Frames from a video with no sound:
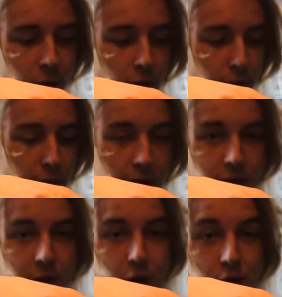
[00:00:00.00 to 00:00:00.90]

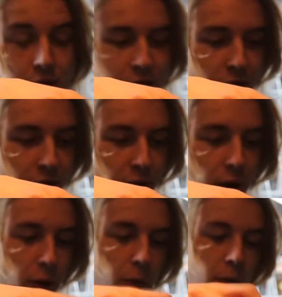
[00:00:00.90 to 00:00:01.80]
1,000 views
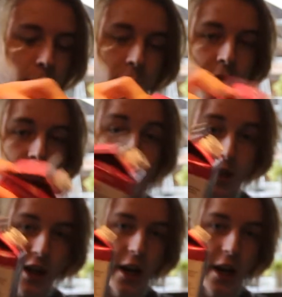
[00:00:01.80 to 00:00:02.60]
on this